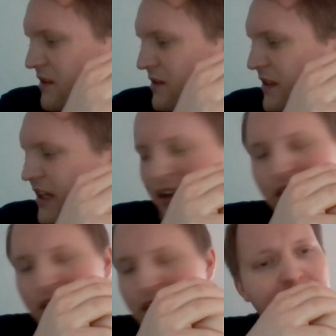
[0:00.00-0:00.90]
Yeah,
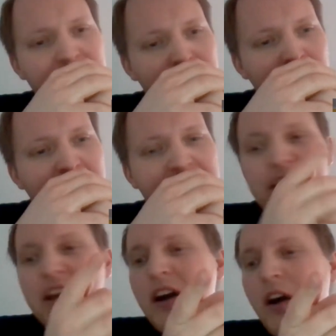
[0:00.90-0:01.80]
that's more or less
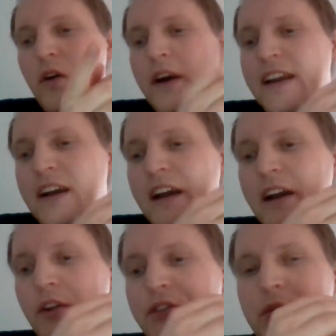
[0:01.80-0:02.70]
this. Oh, I
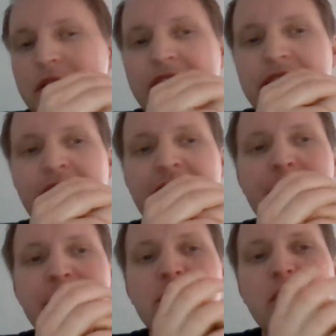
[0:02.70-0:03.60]
also would like to
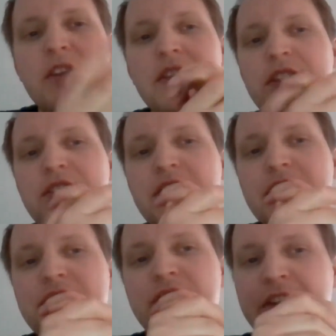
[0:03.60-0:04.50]
help you on the
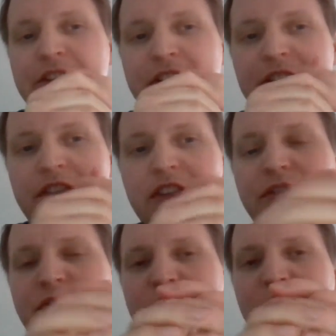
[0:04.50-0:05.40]
search feature. So
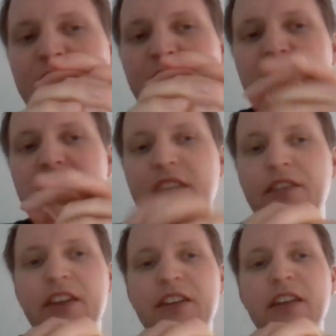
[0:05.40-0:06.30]
if there's anything
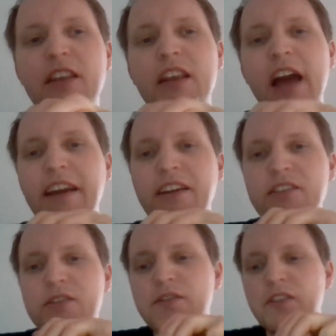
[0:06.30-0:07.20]
I can
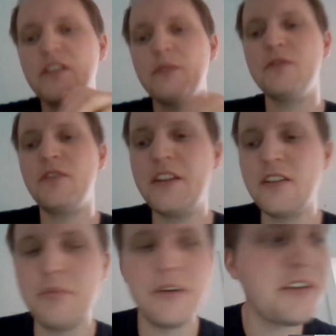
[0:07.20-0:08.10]
do, for example, writing
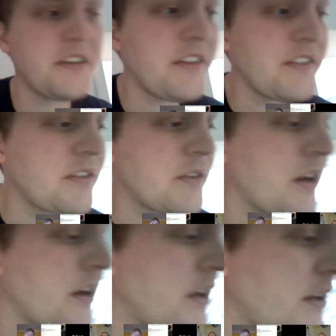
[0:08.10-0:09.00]
component tests
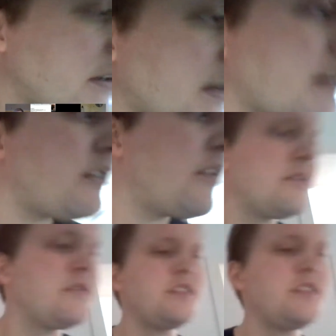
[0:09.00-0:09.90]
or
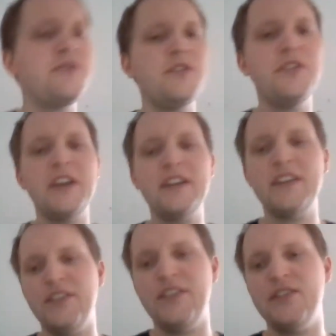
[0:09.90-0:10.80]
full stack
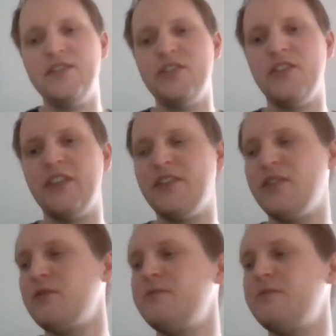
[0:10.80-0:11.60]
tests, just say so.